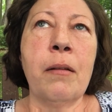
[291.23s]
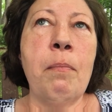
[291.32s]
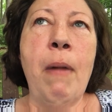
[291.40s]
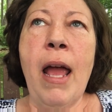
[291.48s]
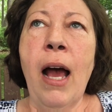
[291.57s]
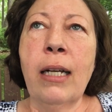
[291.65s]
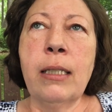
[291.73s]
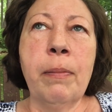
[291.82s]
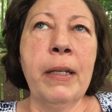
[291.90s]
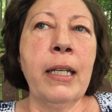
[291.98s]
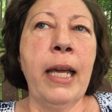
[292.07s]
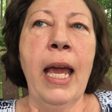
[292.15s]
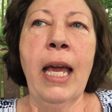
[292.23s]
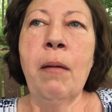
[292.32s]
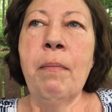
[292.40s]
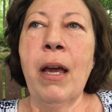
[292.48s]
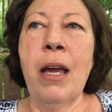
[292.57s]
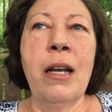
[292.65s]
My husband
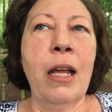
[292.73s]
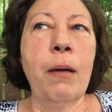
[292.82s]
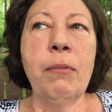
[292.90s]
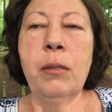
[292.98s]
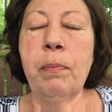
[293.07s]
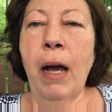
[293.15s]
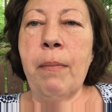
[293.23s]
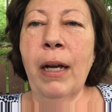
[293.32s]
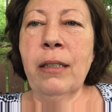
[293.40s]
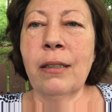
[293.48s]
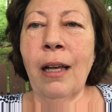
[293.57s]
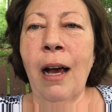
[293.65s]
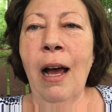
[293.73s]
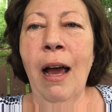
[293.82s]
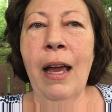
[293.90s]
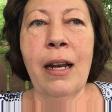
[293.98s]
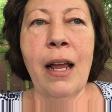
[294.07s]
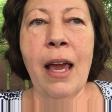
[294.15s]
came, and he was by my
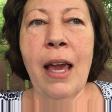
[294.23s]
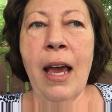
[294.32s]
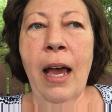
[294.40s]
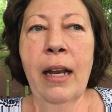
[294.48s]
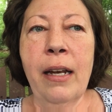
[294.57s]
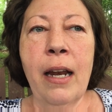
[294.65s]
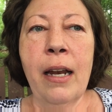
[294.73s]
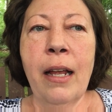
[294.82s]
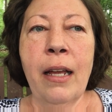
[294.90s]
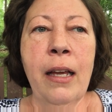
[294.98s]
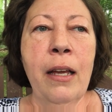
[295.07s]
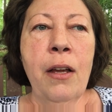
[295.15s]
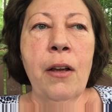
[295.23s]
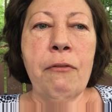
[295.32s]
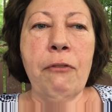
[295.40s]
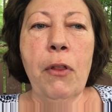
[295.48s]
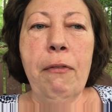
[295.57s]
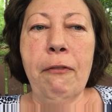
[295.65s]
side, and
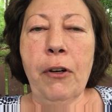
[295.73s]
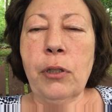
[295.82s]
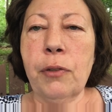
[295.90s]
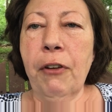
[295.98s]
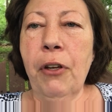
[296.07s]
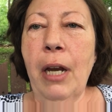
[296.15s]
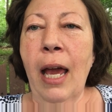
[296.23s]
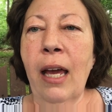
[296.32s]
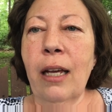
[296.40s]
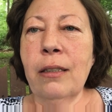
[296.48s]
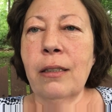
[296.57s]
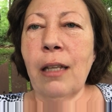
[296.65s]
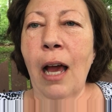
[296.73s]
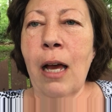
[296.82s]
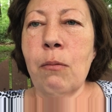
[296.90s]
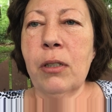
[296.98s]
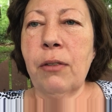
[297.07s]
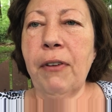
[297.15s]
for the first few days,
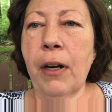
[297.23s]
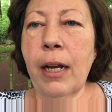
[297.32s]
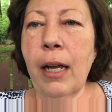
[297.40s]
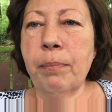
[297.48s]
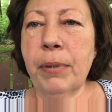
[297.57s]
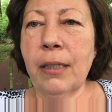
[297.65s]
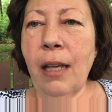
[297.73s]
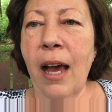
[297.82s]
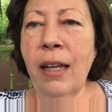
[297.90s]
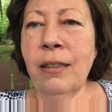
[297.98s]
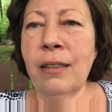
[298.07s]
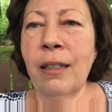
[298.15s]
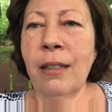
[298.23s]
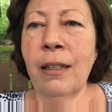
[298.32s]
I was very upset.